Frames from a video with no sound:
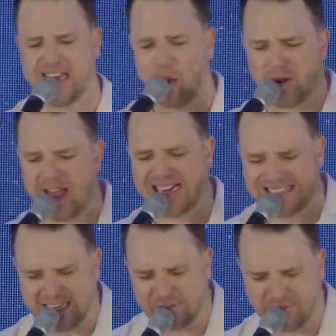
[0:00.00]
and I want to
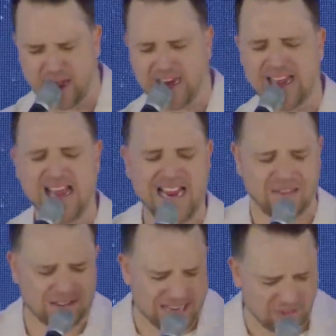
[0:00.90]
identify
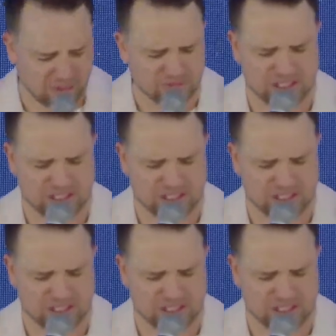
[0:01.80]
in the death of